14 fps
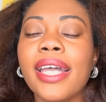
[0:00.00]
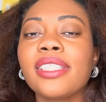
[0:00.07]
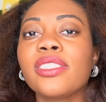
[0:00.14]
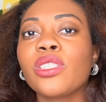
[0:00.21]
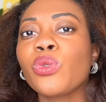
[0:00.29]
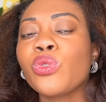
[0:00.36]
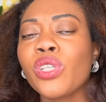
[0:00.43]
And
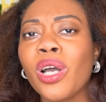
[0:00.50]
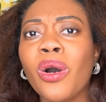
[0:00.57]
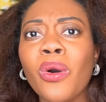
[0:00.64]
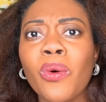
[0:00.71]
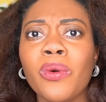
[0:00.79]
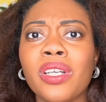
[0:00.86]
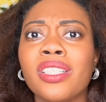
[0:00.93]
so
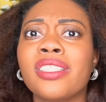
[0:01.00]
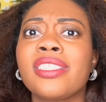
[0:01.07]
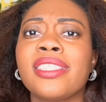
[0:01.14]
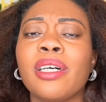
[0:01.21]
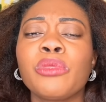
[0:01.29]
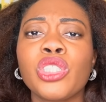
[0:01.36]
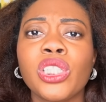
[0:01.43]
no,
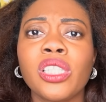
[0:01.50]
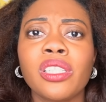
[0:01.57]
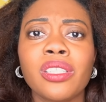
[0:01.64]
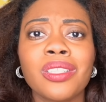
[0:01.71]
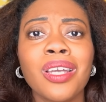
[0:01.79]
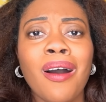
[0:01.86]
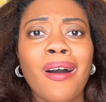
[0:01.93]

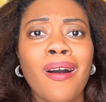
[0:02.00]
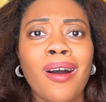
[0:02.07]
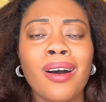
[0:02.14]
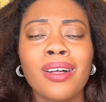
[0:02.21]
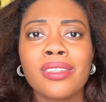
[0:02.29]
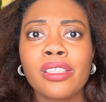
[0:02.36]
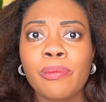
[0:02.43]
consumption
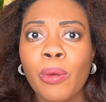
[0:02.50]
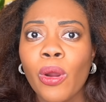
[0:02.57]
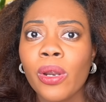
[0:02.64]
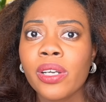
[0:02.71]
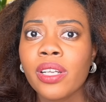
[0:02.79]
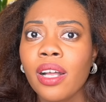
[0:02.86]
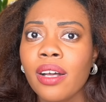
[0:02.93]
on the
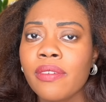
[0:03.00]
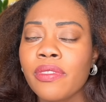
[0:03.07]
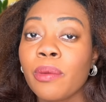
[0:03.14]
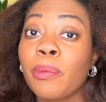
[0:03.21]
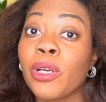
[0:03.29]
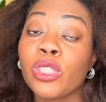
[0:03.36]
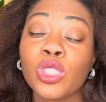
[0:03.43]
part of the
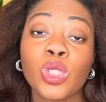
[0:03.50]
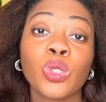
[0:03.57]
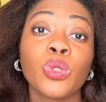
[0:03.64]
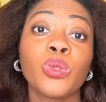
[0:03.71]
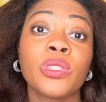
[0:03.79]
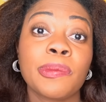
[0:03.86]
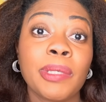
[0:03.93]
person
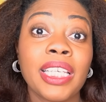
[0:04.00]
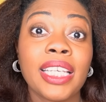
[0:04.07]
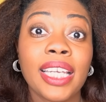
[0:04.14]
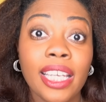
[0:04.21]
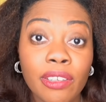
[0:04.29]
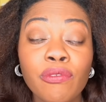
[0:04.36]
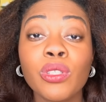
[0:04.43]
who's being
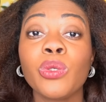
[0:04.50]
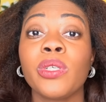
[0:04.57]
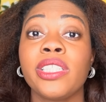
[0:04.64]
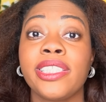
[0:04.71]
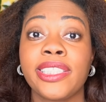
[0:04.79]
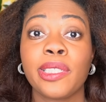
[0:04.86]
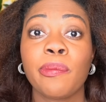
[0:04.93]

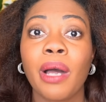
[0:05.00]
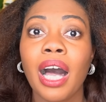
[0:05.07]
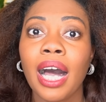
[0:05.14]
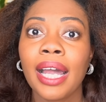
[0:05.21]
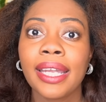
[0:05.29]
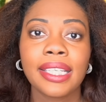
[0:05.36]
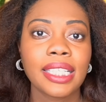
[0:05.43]
influenced
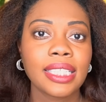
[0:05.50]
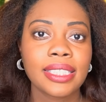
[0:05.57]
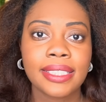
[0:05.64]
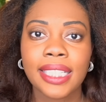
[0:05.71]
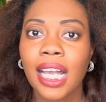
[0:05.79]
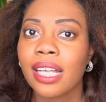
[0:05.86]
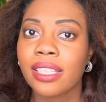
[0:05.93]
by is
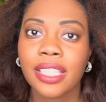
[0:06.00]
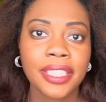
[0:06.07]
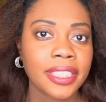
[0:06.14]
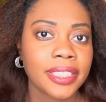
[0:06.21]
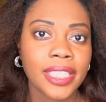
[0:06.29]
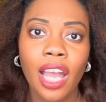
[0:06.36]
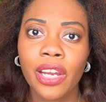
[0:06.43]
not the
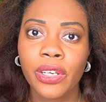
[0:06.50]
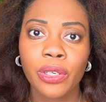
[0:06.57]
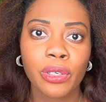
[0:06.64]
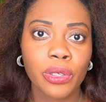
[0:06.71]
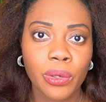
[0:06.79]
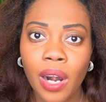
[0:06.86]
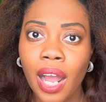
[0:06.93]
entire
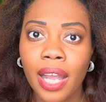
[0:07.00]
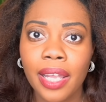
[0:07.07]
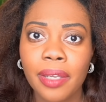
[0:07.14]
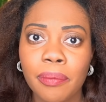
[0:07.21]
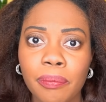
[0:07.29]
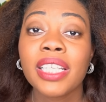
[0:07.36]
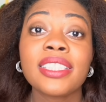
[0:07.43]

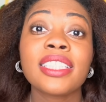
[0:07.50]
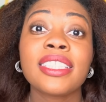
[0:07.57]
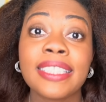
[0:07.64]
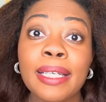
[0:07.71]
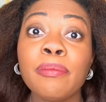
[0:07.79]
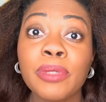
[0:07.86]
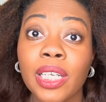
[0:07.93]
crime. It's a
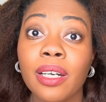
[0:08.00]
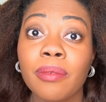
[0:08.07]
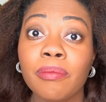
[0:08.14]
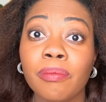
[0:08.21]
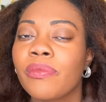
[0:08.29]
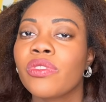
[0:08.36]
symptom.